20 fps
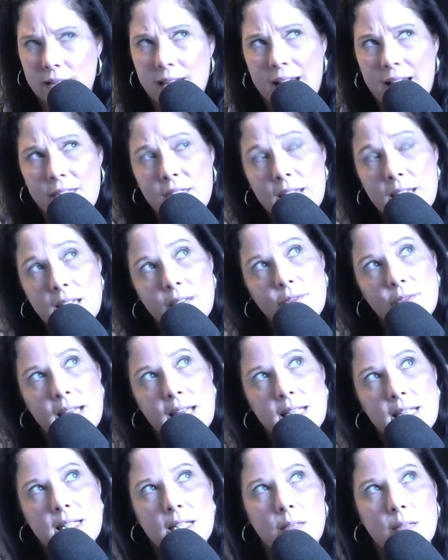I think if
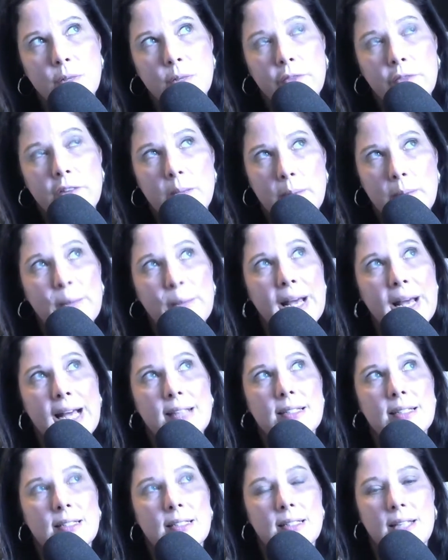they did a movie about
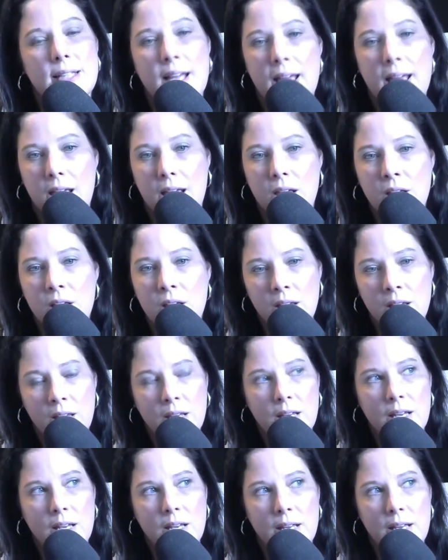Patsy today,
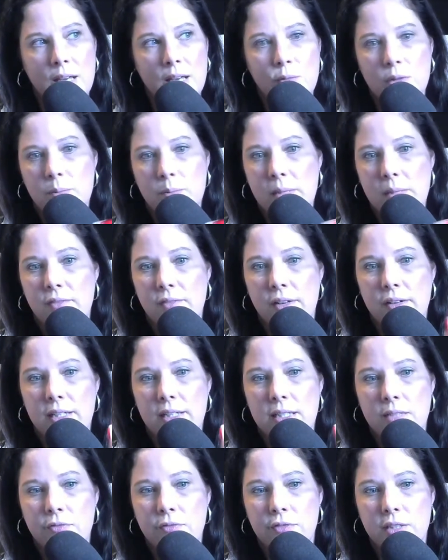it would be very
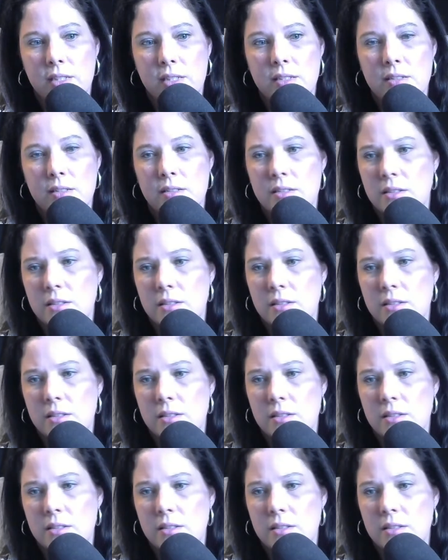different.